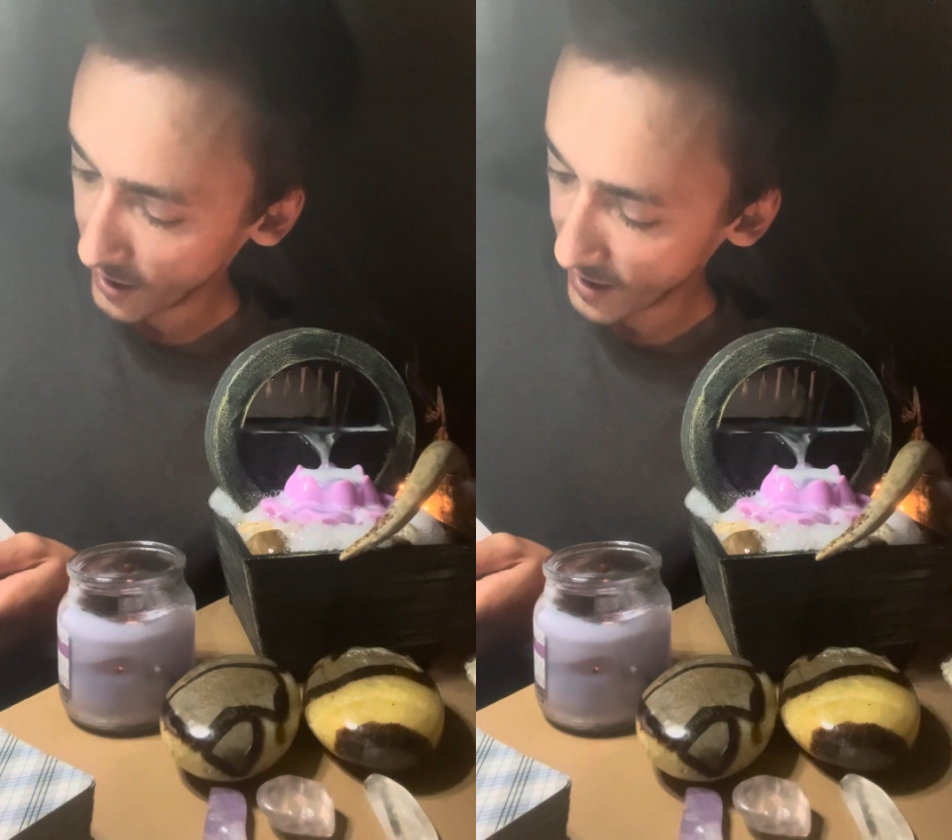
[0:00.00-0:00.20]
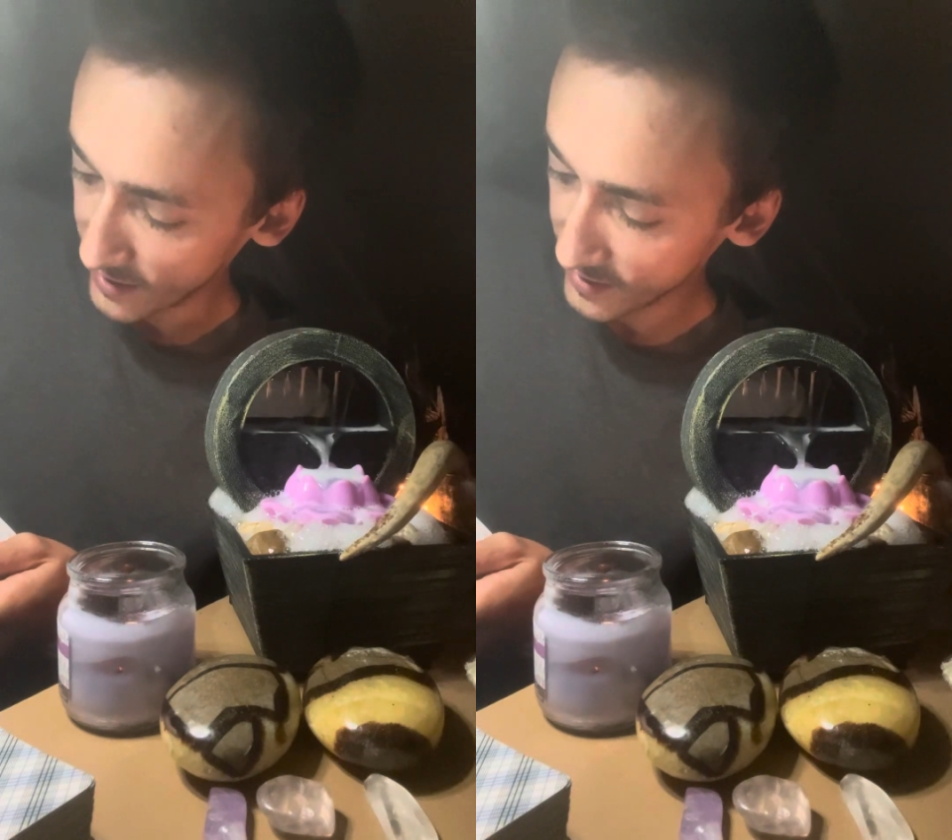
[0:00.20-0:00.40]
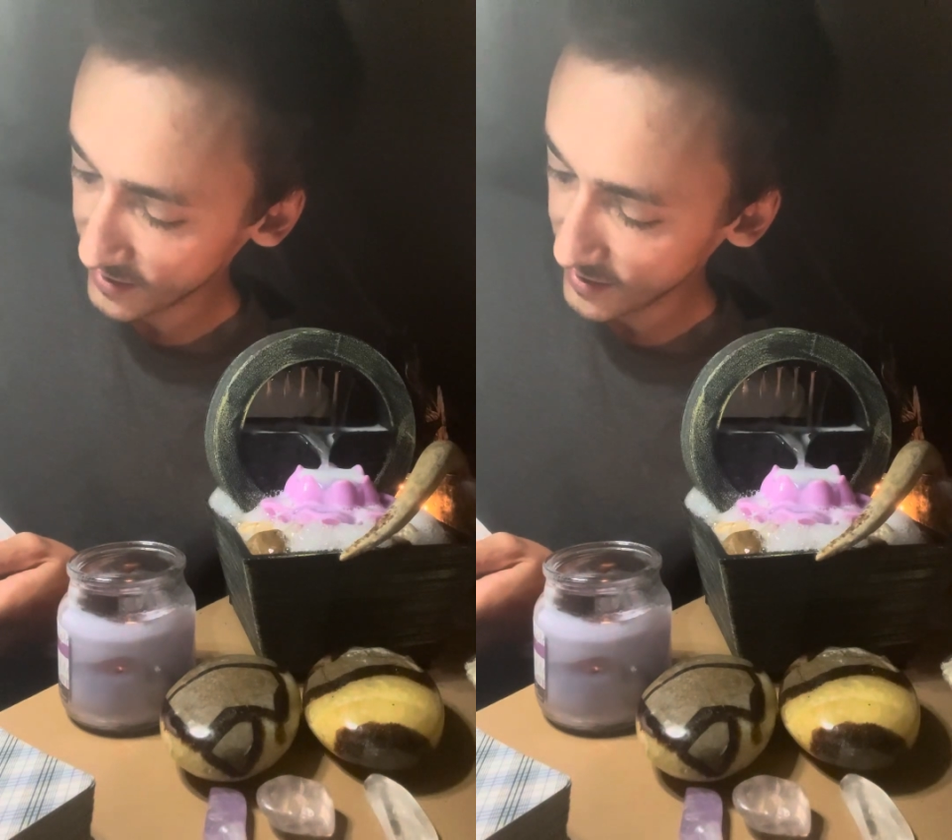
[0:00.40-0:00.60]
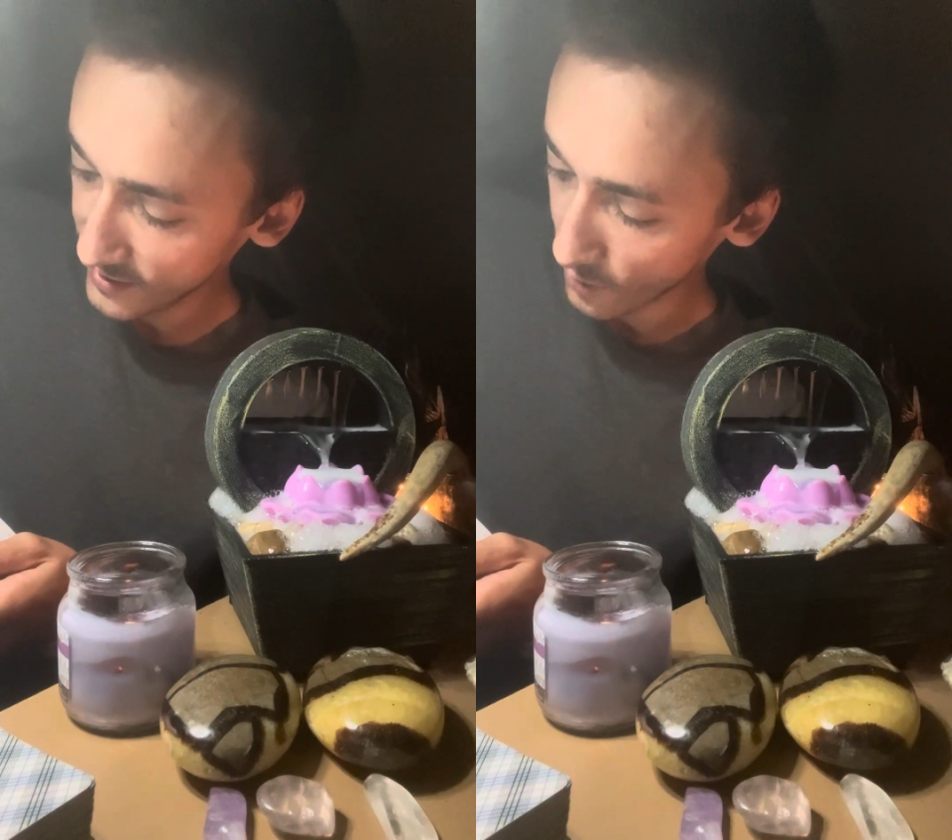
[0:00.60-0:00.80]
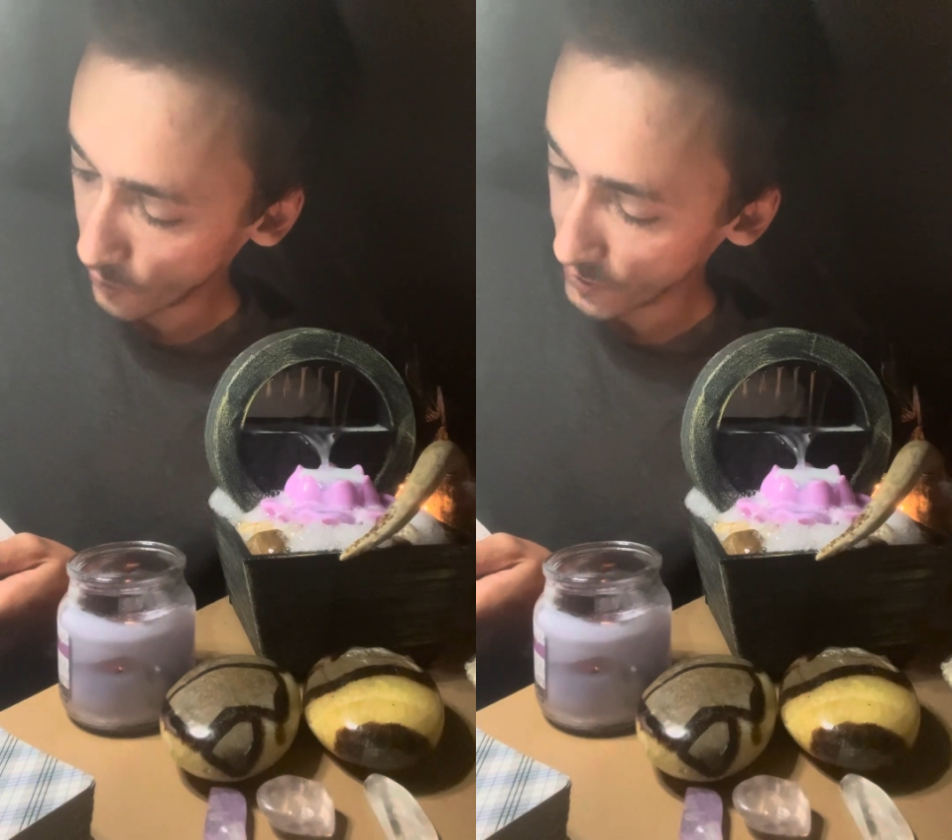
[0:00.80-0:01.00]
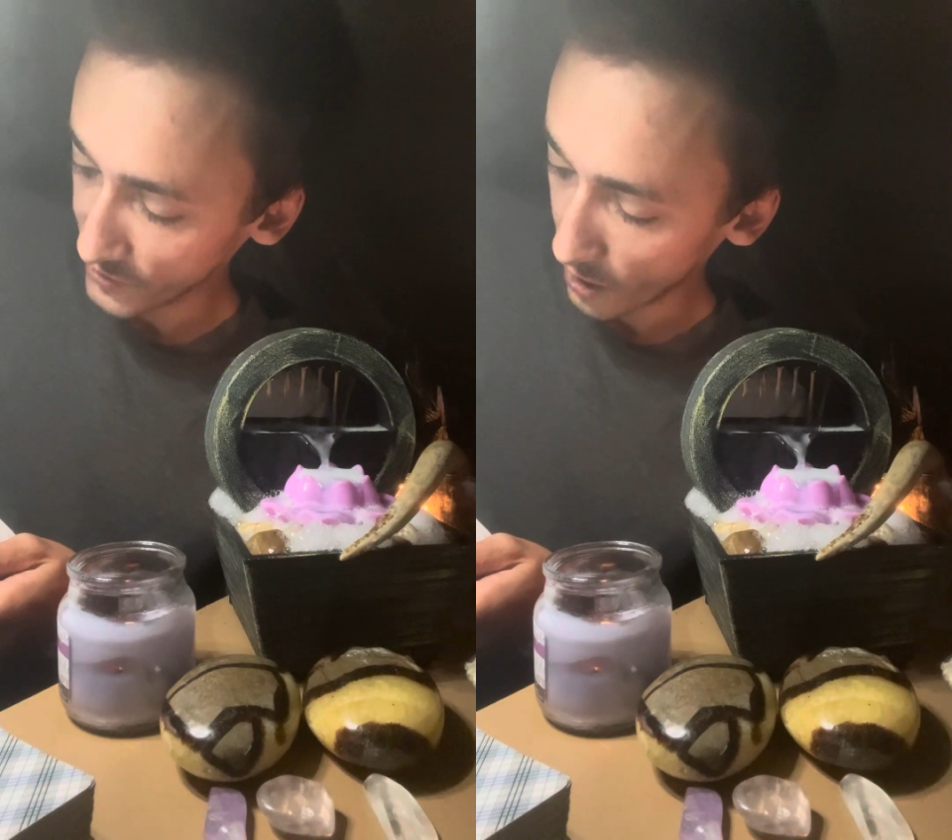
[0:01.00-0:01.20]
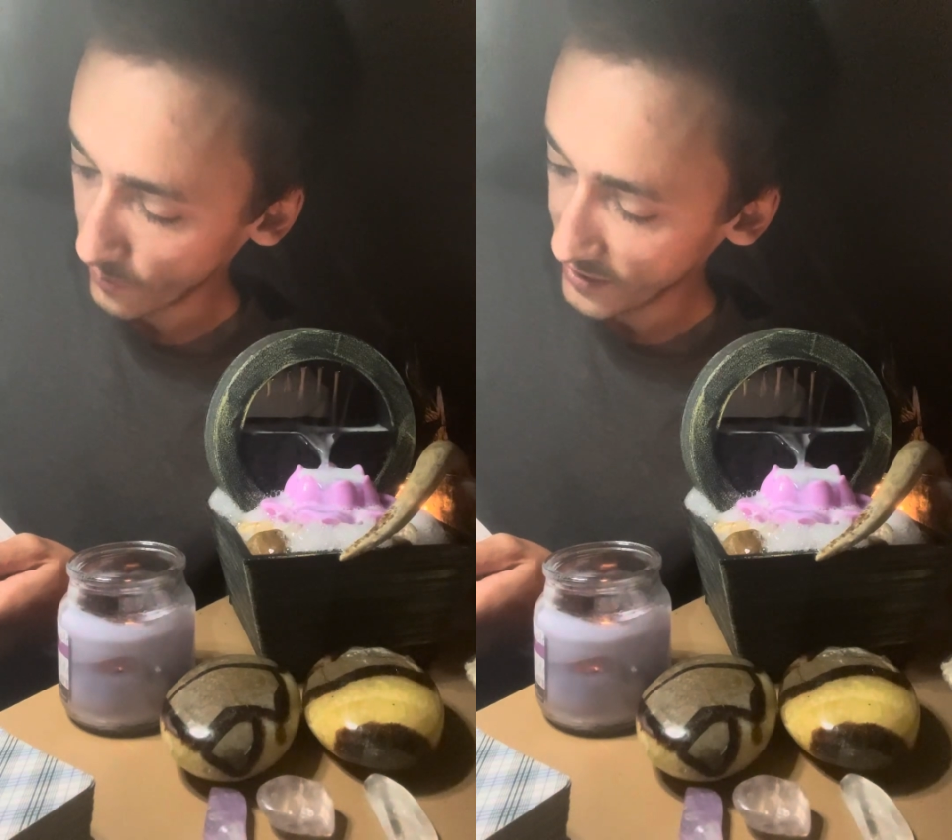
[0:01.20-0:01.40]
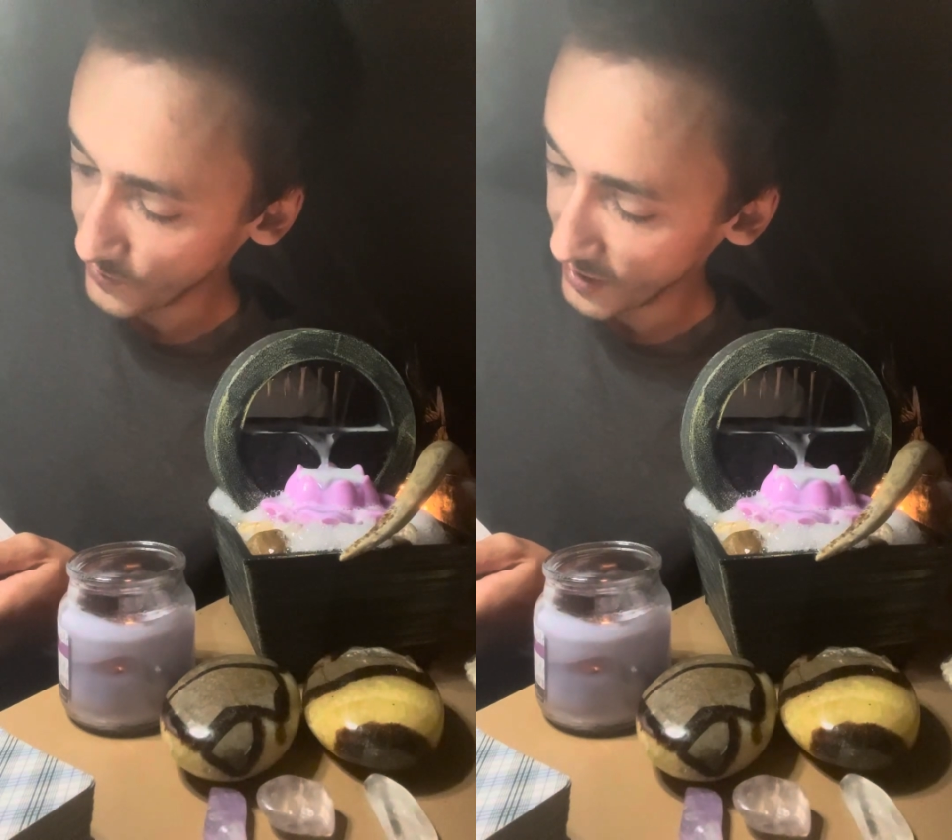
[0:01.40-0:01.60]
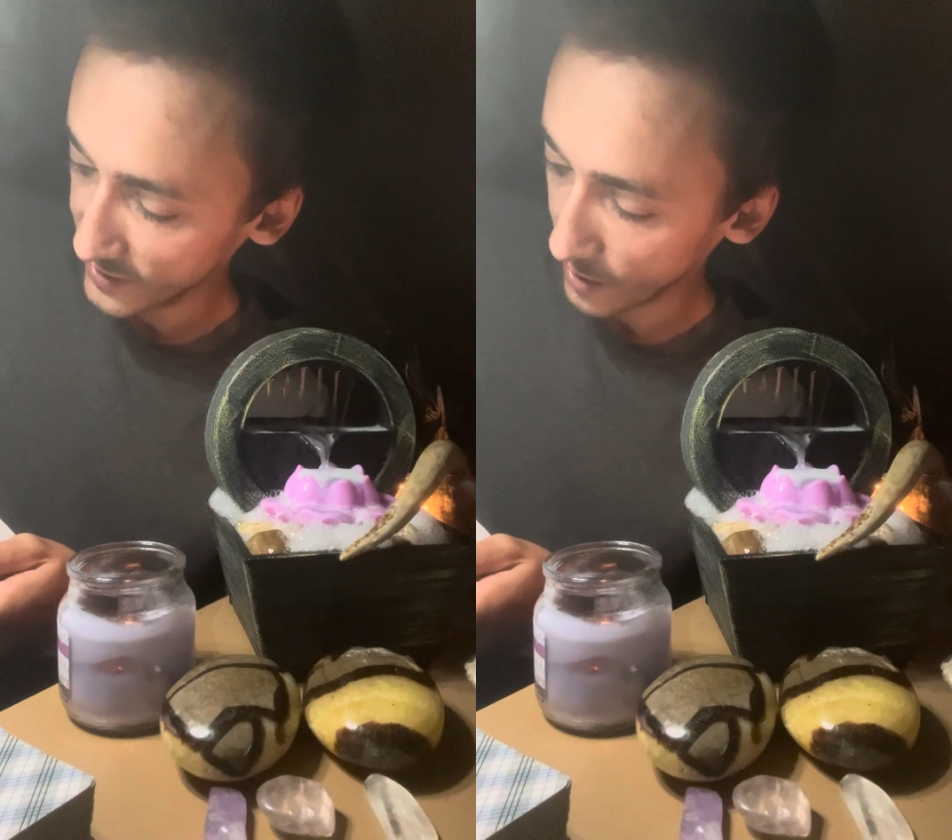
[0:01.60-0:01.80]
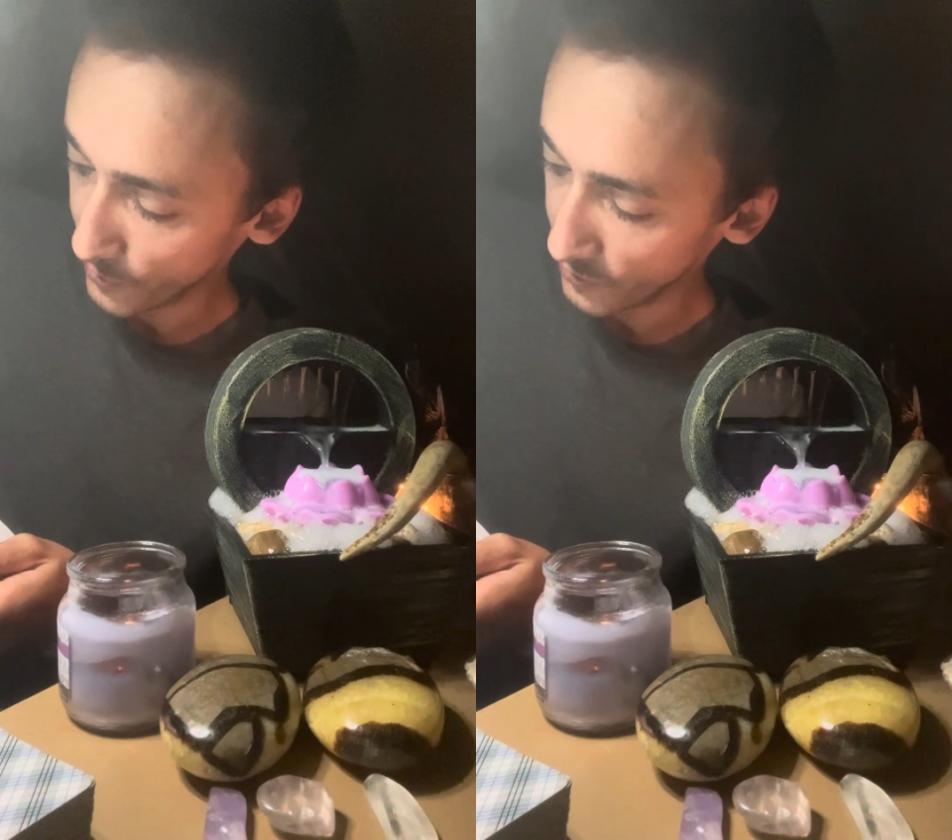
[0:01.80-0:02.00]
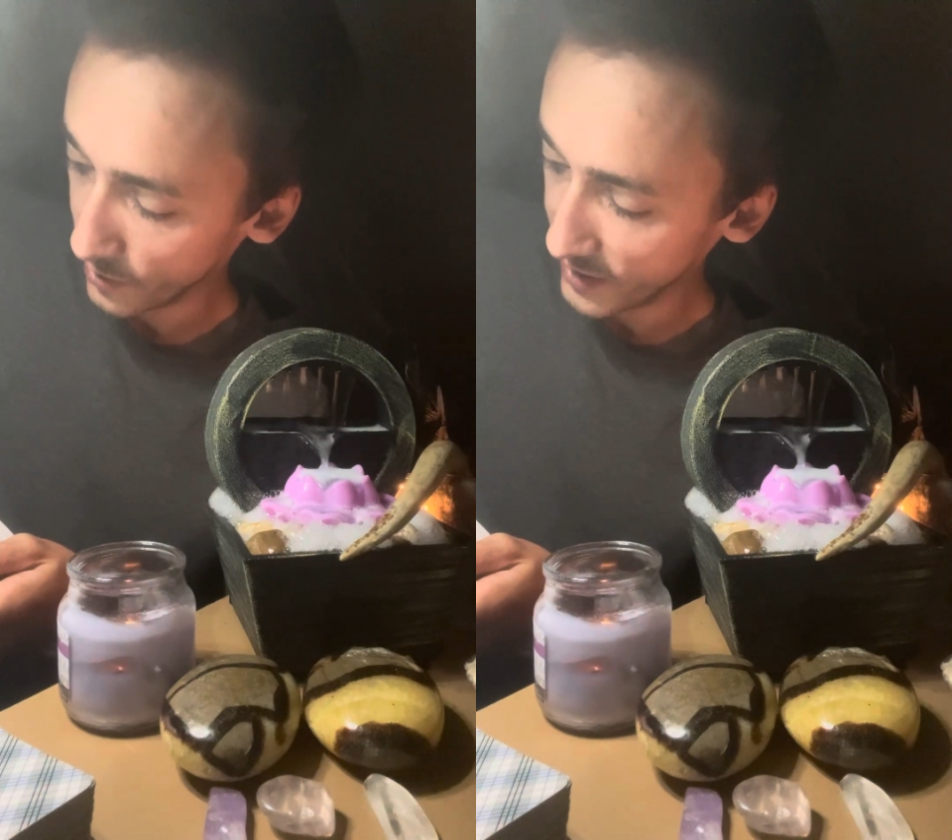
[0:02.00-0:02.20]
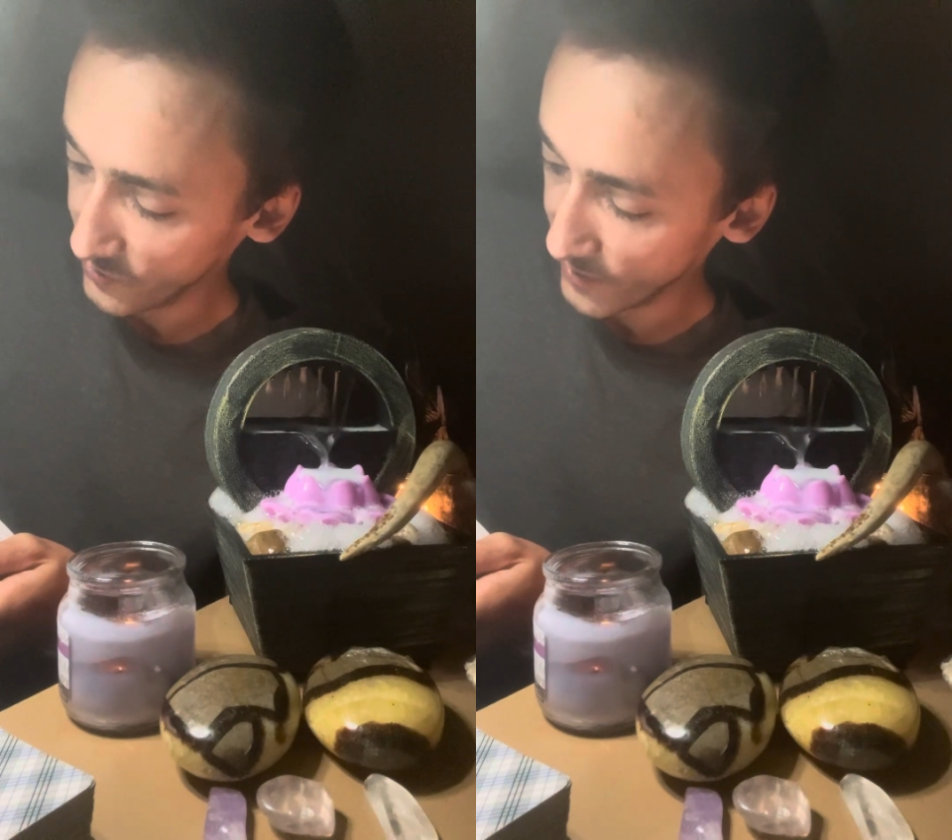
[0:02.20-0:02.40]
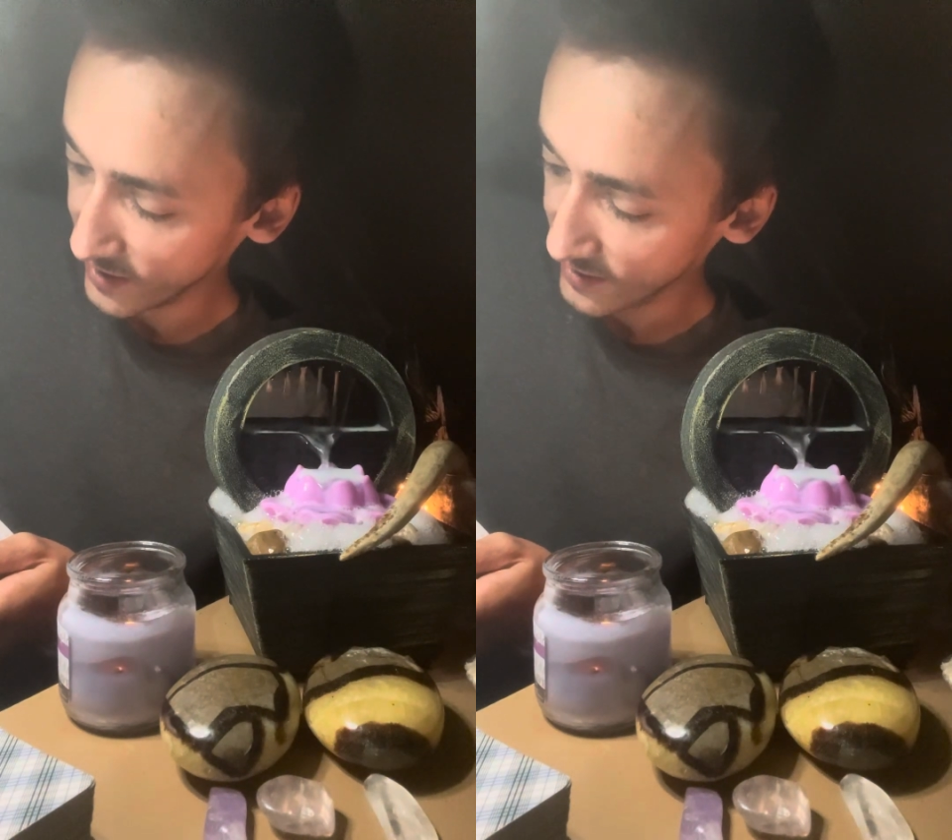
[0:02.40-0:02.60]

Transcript: Hesitance almost always means opportunities missed.